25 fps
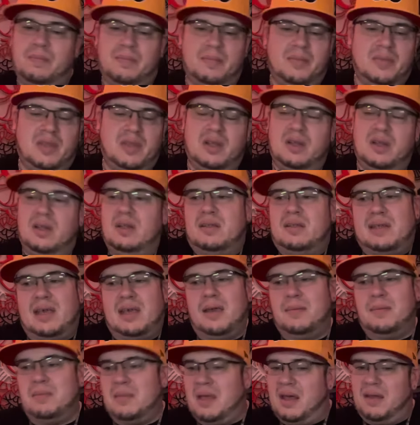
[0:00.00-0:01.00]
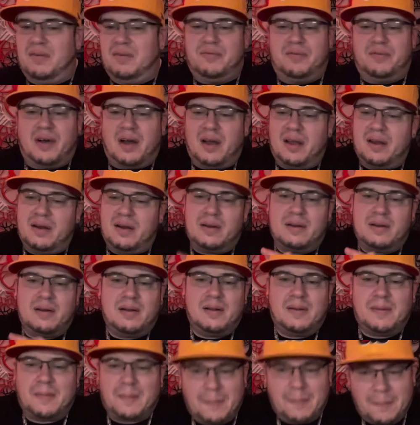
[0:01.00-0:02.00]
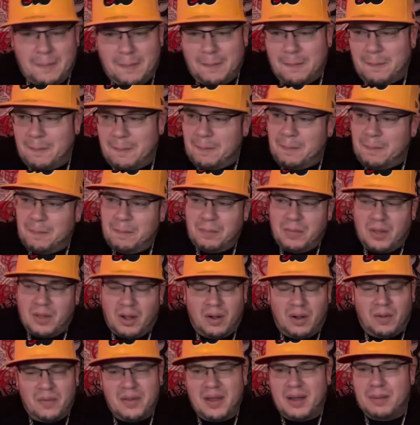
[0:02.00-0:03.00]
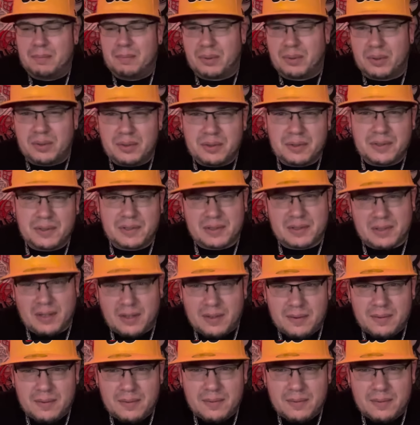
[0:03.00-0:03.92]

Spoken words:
need to tame that fire." All that bullshit.